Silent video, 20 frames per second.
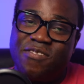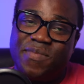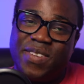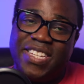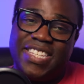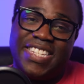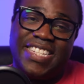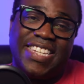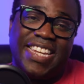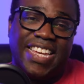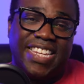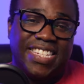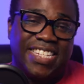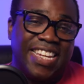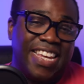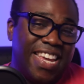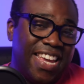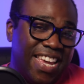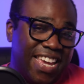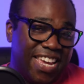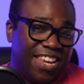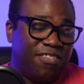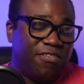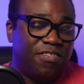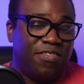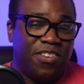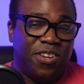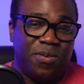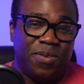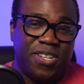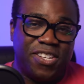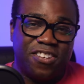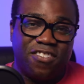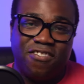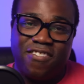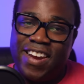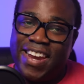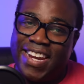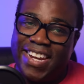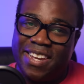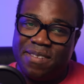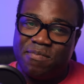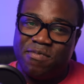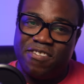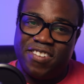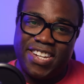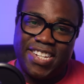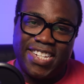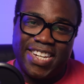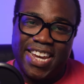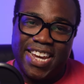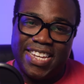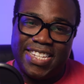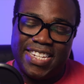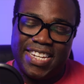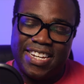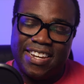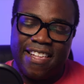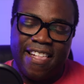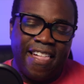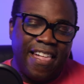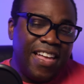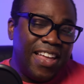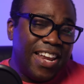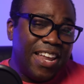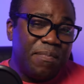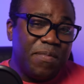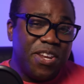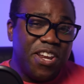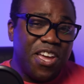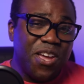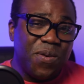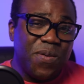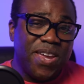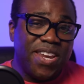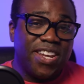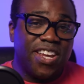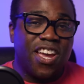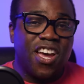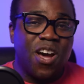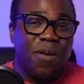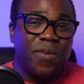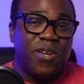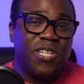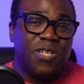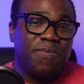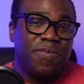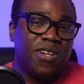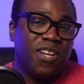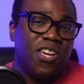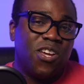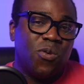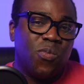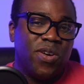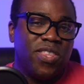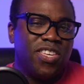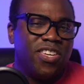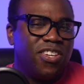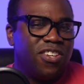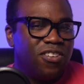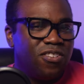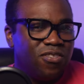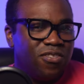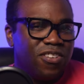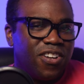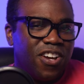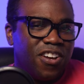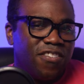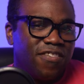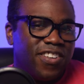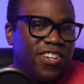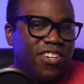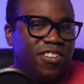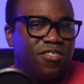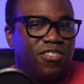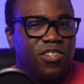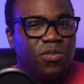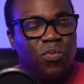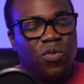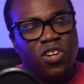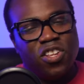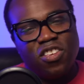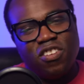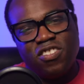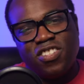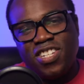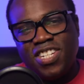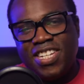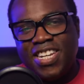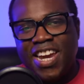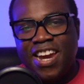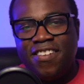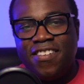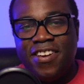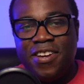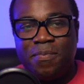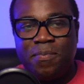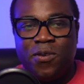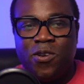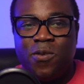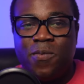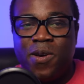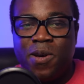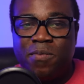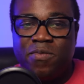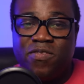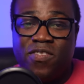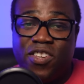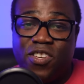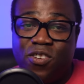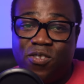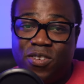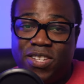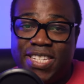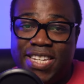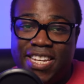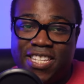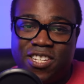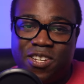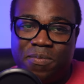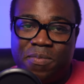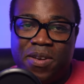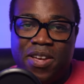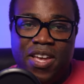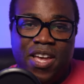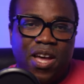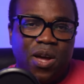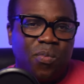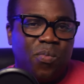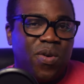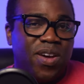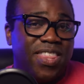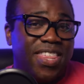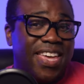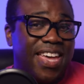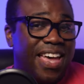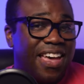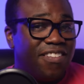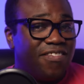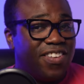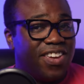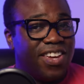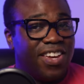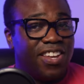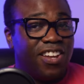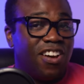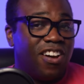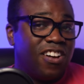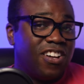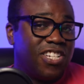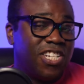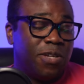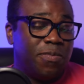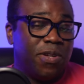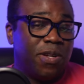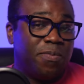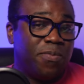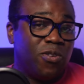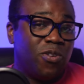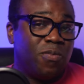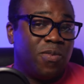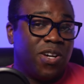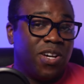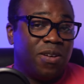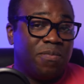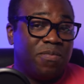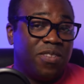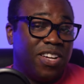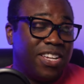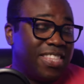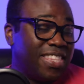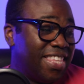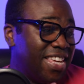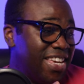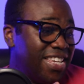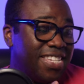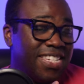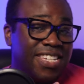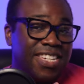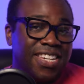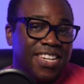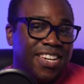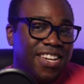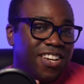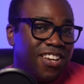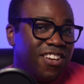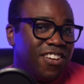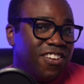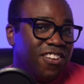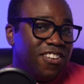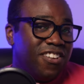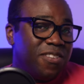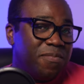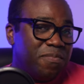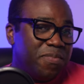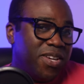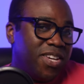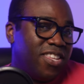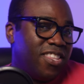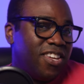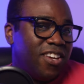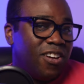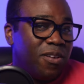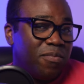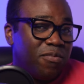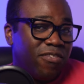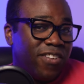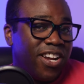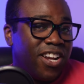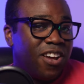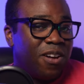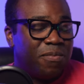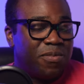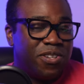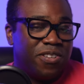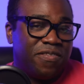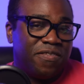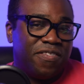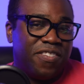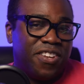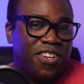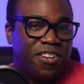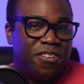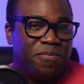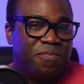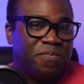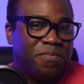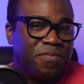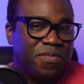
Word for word: for me to test and review. It's greatly appreciated. Let me know in the comments below whether you're currently using one of those generic boom arms for your setup and whether having an RGB boom arm like this could be the upgrade option for you.